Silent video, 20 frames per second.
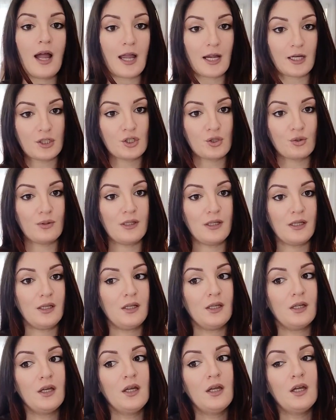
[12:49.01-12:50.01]

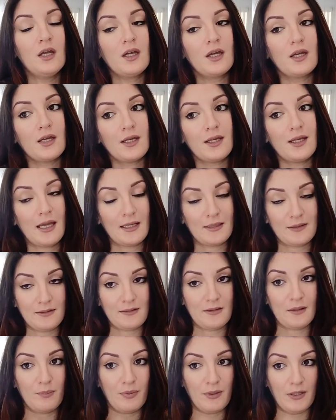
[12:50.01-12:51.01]
actually
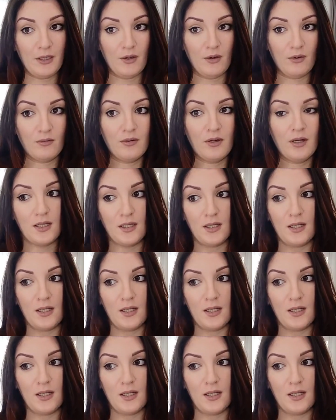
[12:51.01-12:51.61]
get the pillow.